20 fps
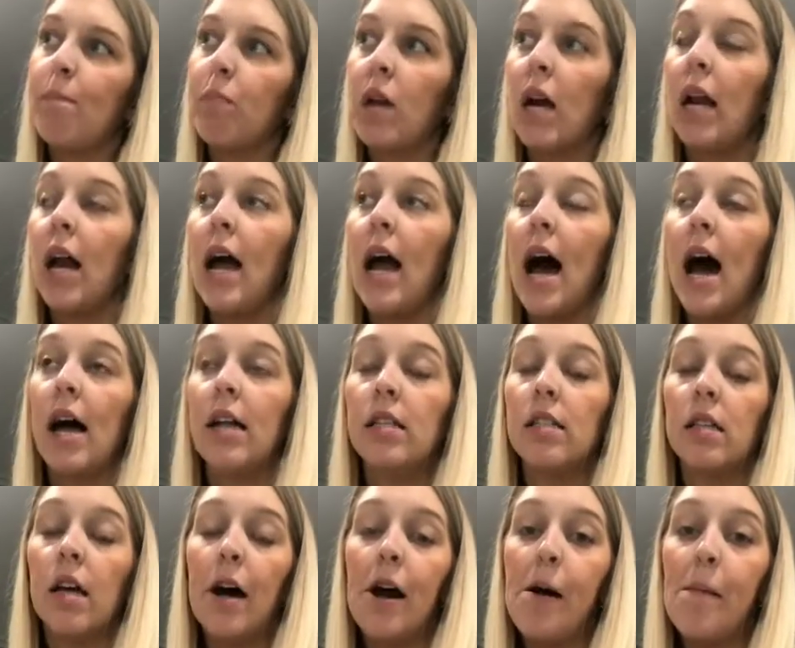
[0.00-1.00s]
And I had
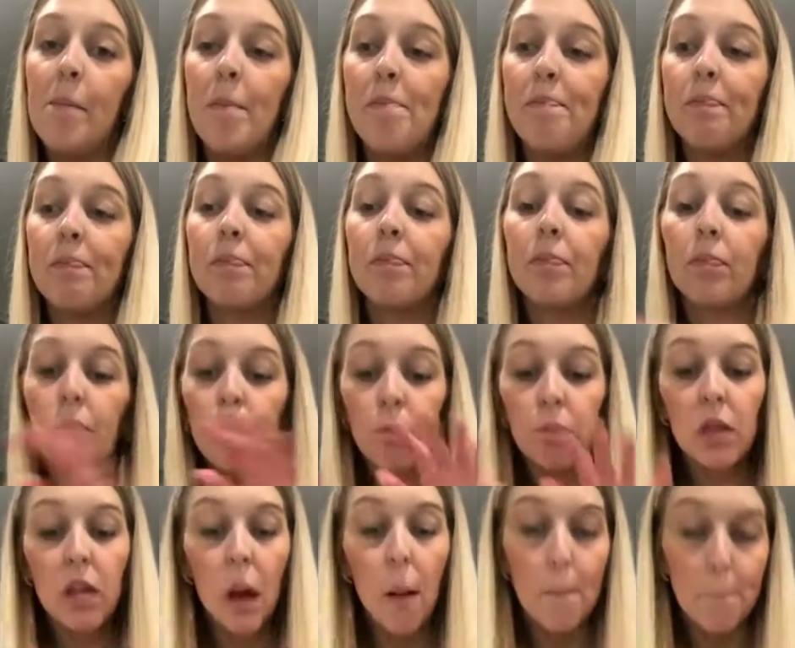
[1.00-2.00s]
some
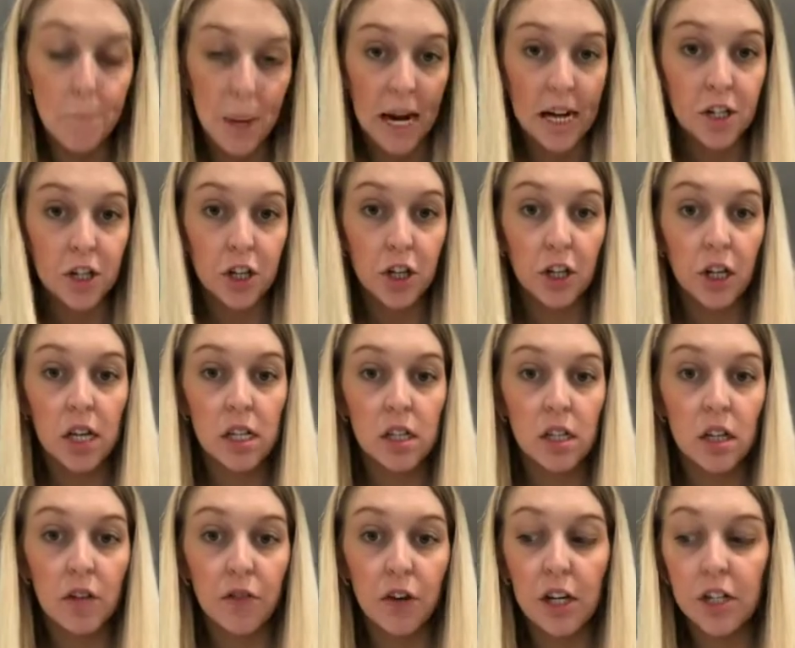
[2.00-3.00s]
baked cookies in
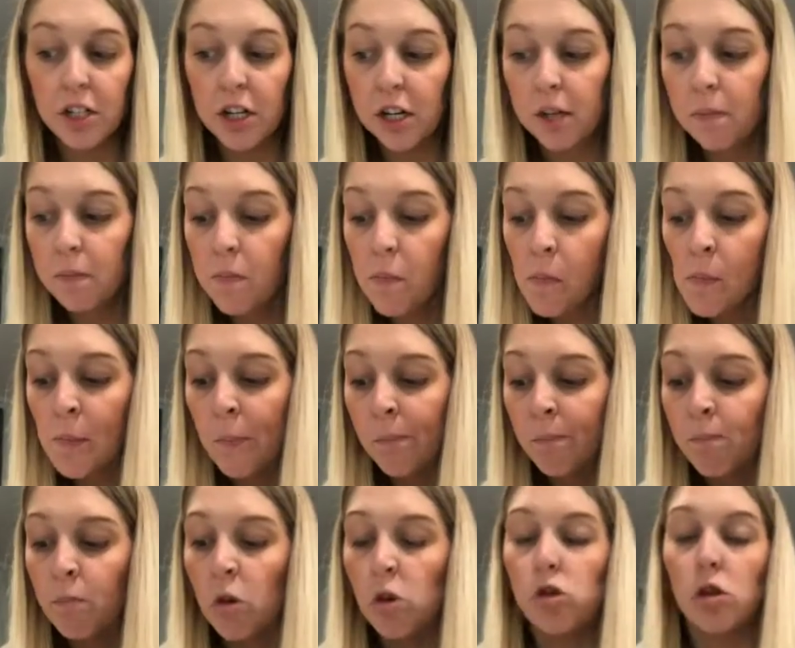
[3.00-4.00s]
the freezer.
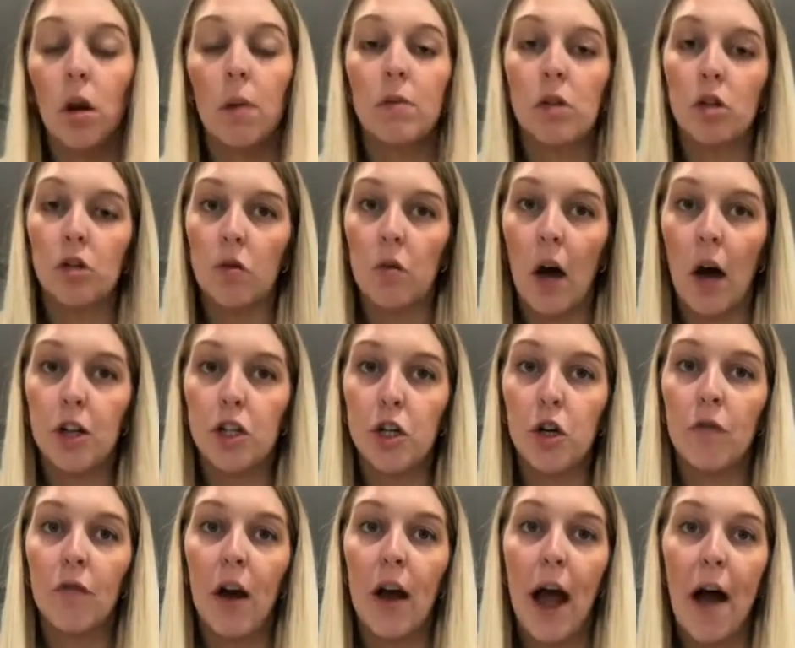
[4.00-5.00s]
Sometimes I'll do that too.
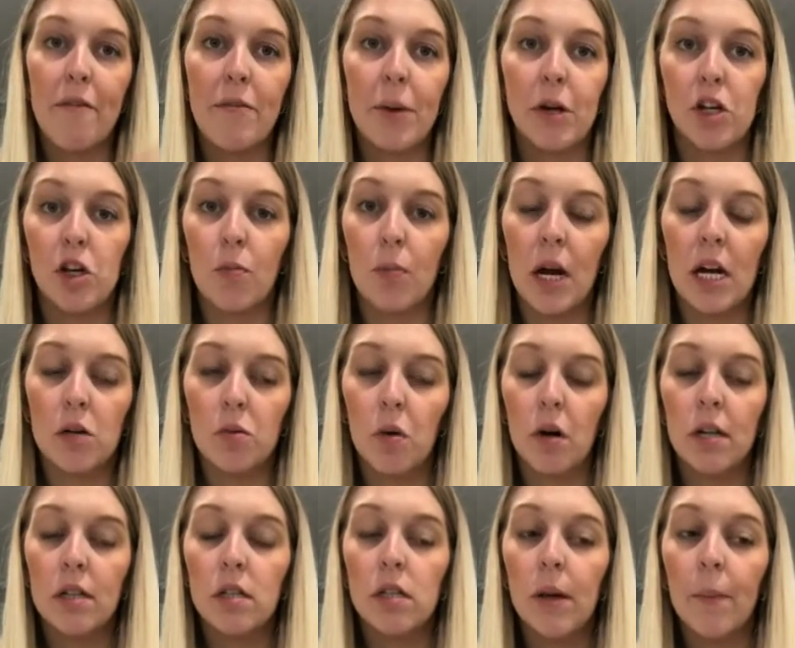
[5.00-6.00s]
If I have a bunch of baked
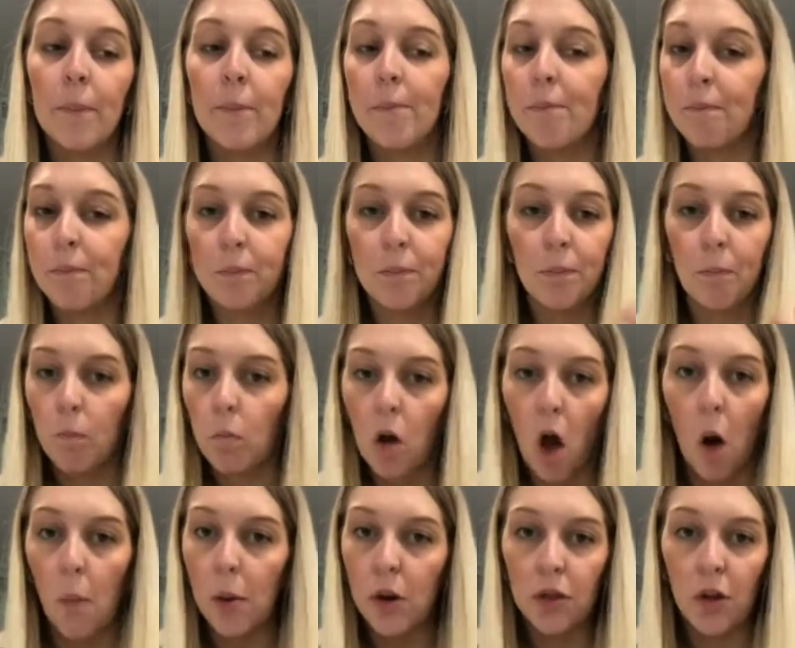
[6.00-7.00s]
ones,
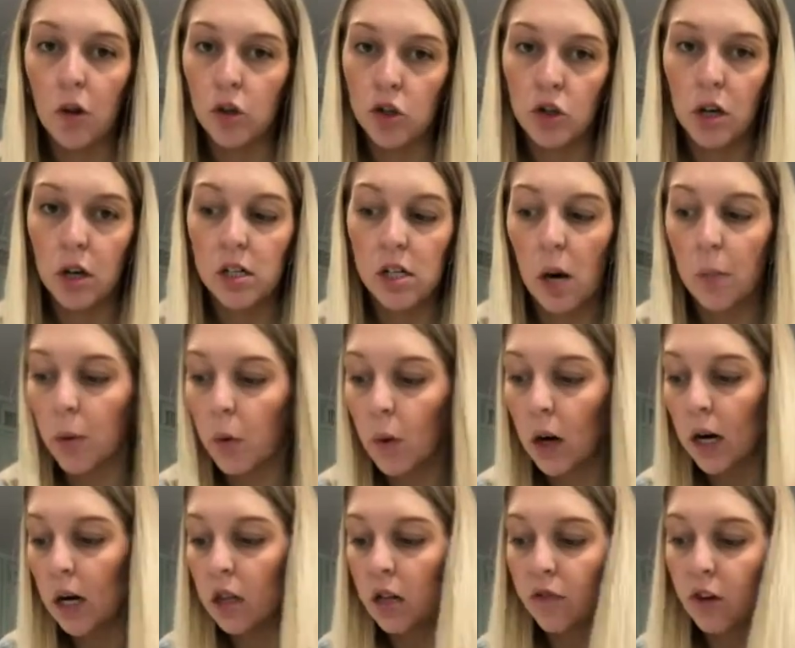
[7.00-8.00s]
I'll put those in a Tupperware
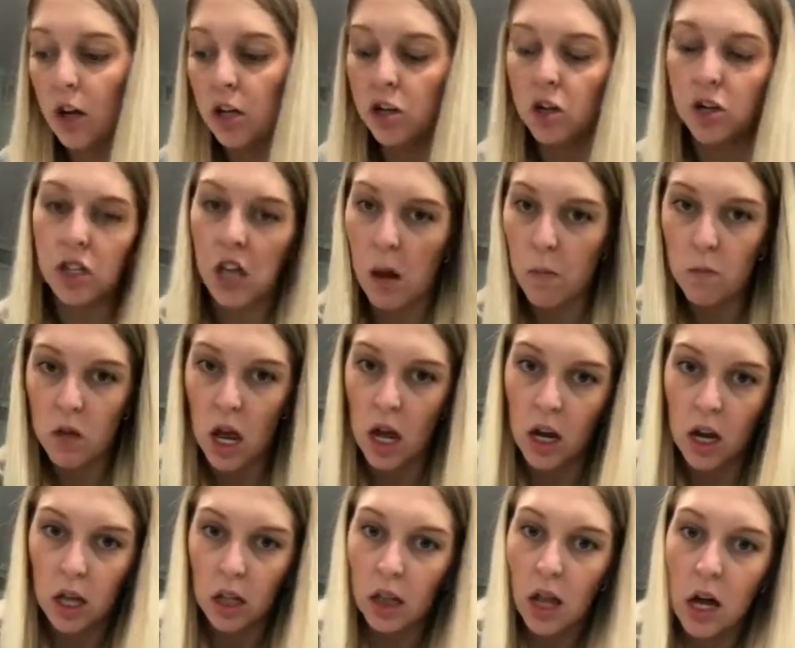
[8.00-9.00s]
and in the freezer. Same thing,
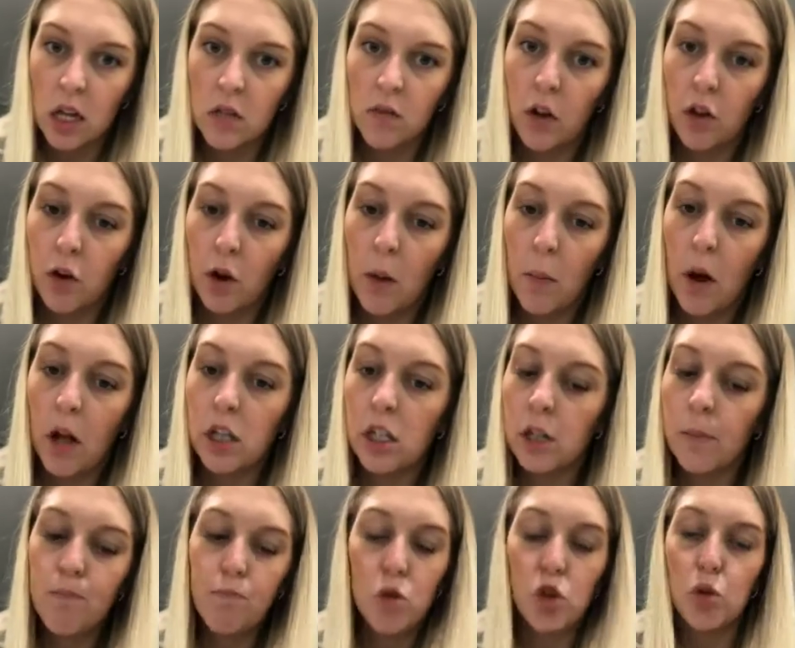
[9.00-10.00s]
can last for 3 months.
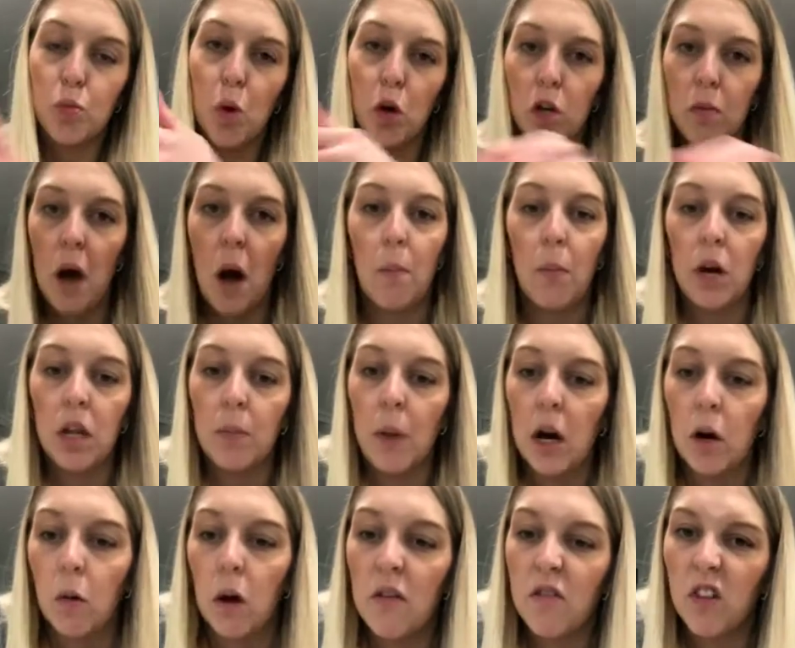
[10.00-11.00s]
Just pull them out, put it in the
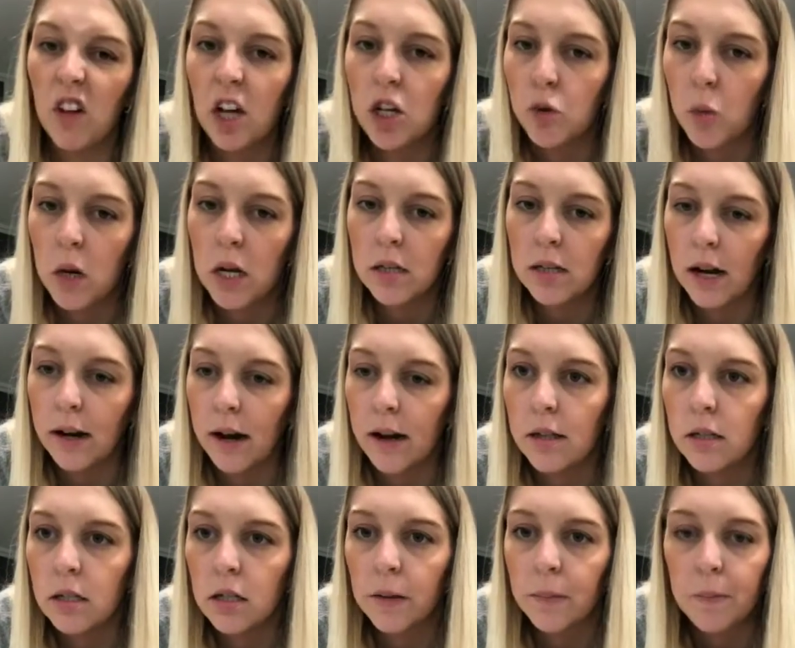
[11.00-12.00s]
microwave for like 20
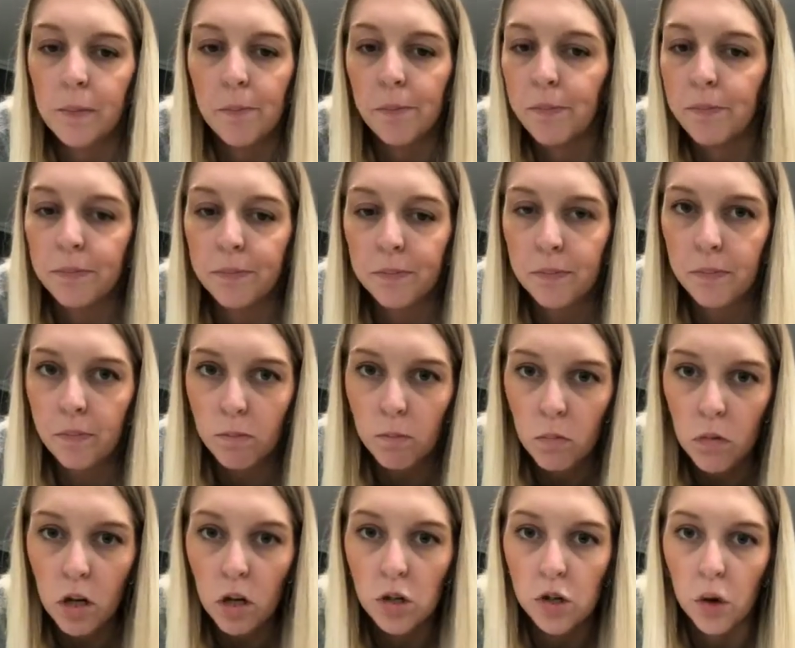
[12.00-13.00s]
seconds.
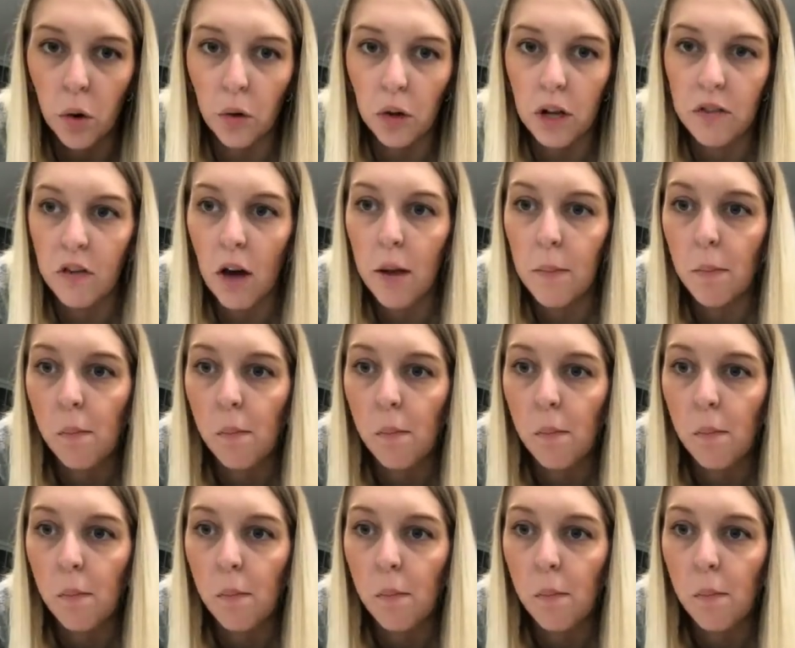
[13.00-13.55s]
Totally fine.